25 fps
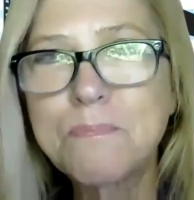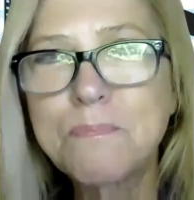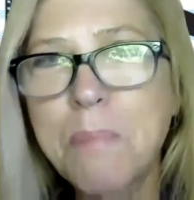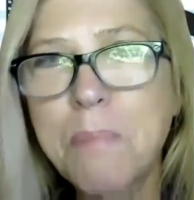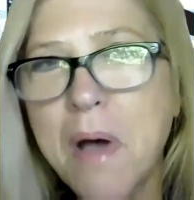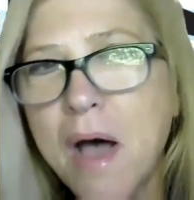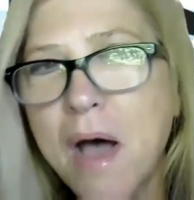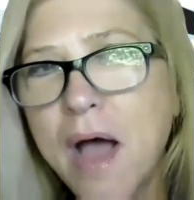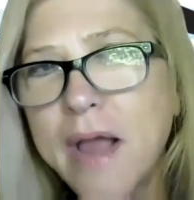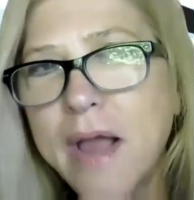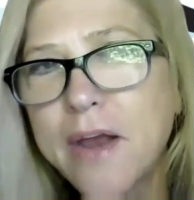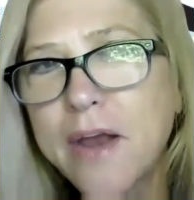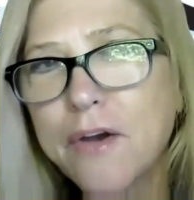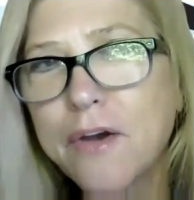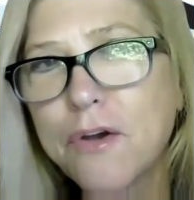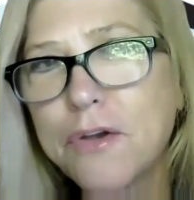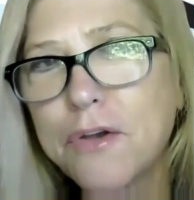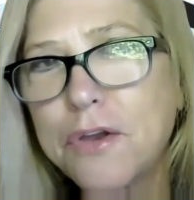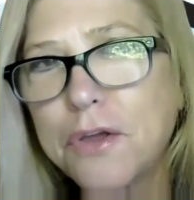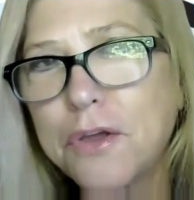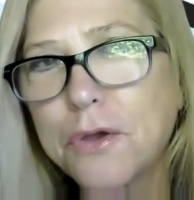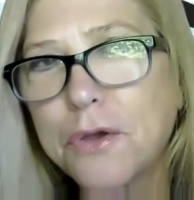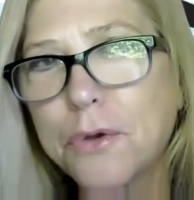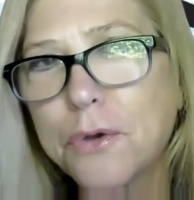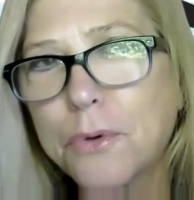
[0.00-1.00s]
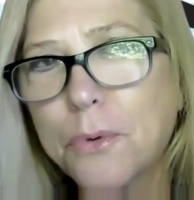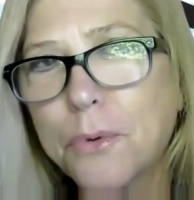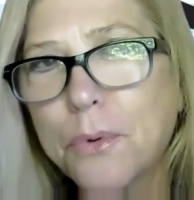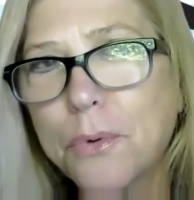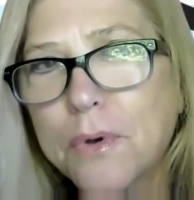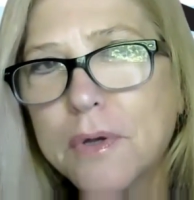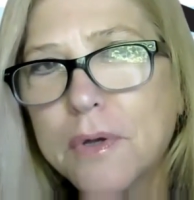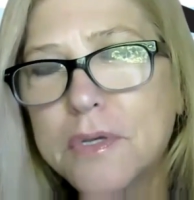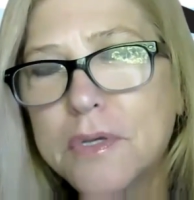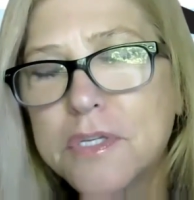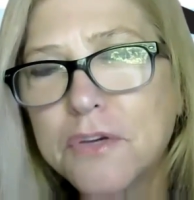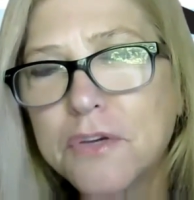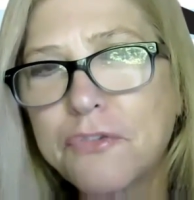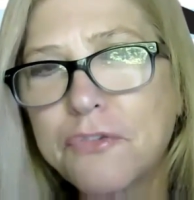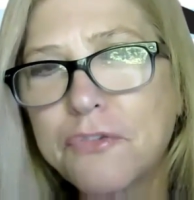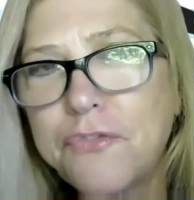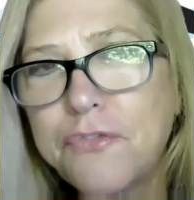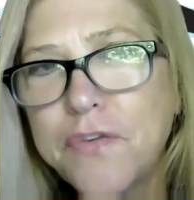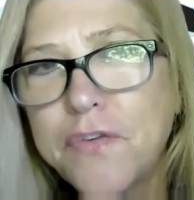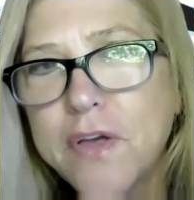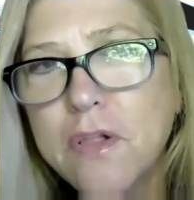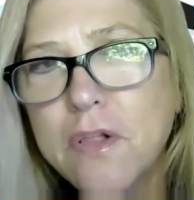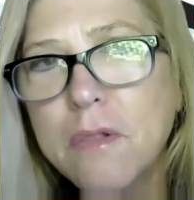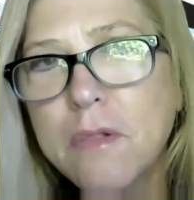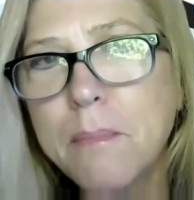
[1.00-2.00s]
inspired you to
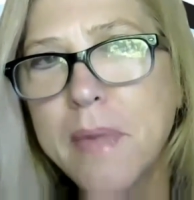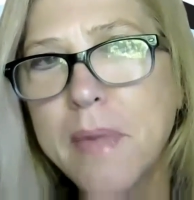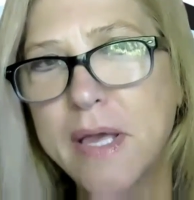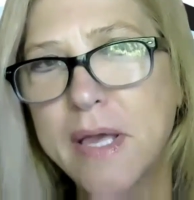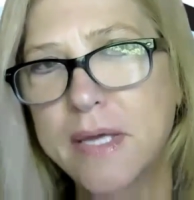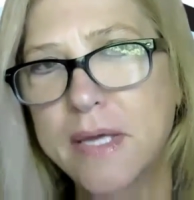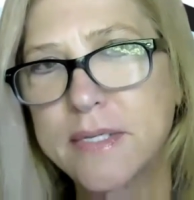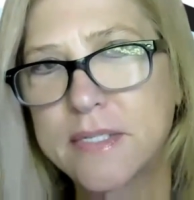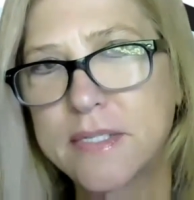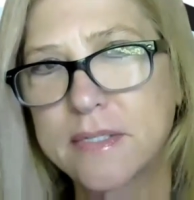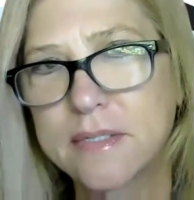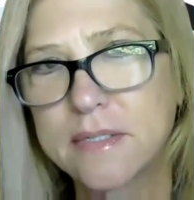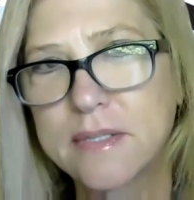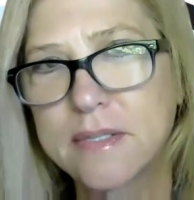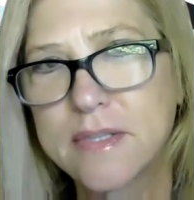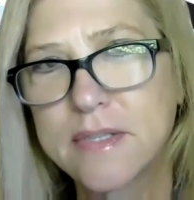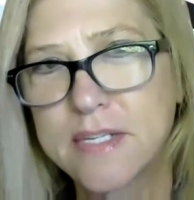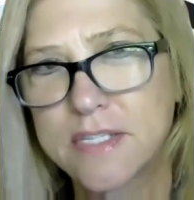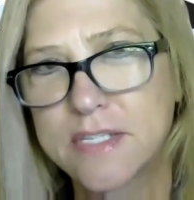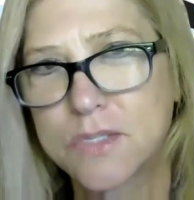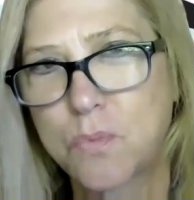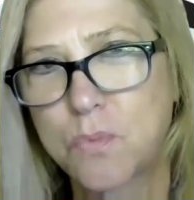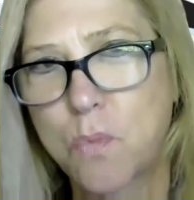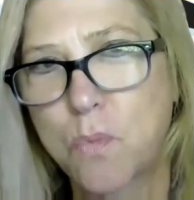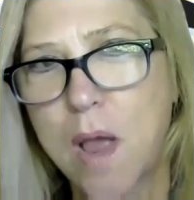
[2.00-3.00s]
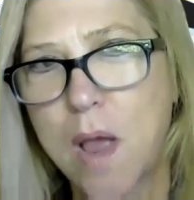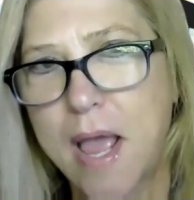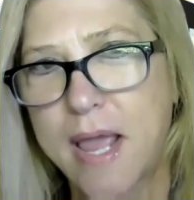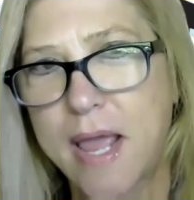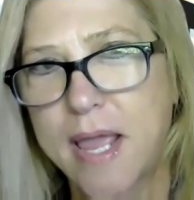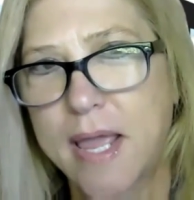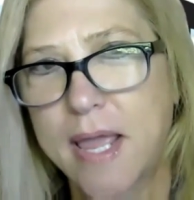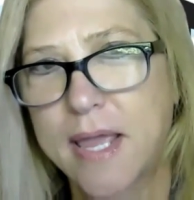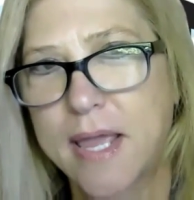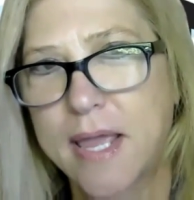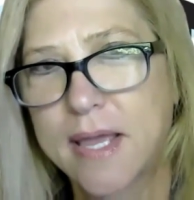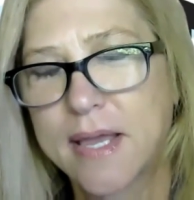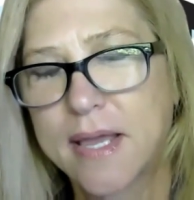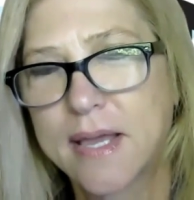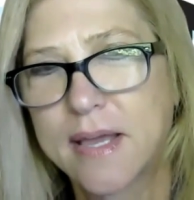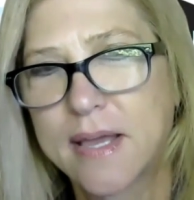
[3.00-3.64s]
film it this way?